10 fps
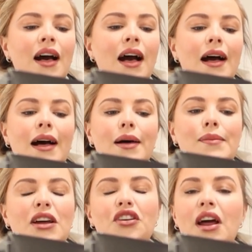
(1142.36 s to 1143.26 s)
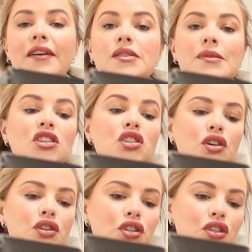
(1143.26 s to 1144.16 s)
I don't have to be
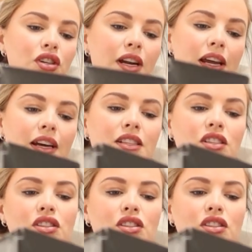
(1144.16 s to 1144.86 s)
so strict.